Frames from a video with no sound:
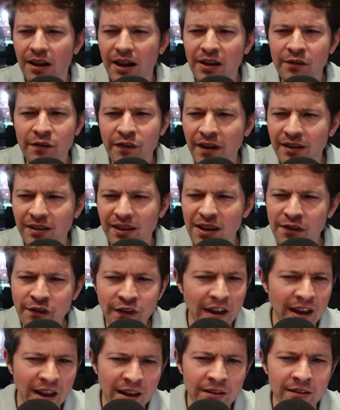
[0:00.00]
In fact, if
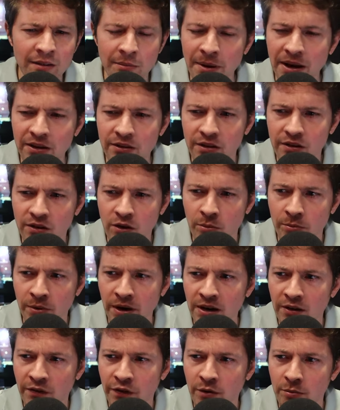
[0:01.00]
it is a metric to
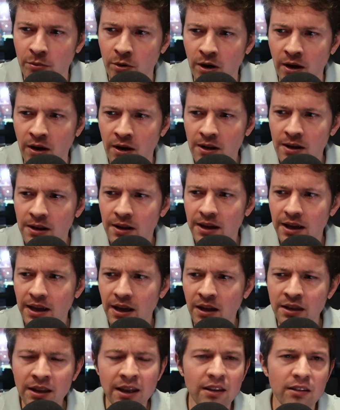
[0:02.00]
comprehend a footballer,
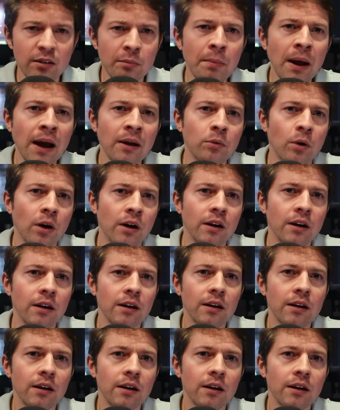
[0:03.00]
I think it's a bad one.